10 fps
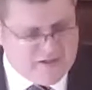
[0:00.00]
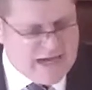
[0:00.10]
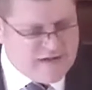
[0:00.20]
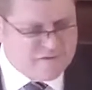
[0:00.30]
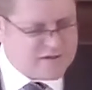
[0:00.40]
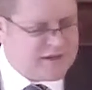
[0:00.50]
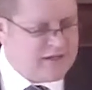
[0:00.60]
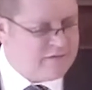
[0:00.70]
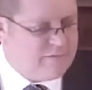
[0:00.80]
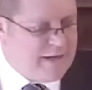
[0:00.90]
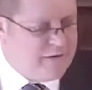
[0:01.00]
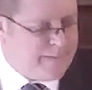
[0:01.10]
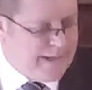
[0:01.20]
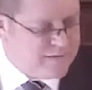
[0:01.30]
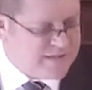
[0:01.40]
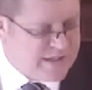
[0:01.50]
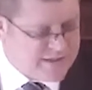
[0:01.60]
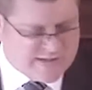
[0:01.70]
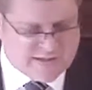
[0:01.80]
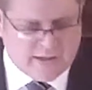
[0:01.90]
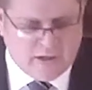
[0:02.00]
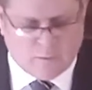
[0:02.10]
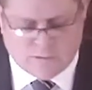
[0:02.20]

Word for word: everything round about us was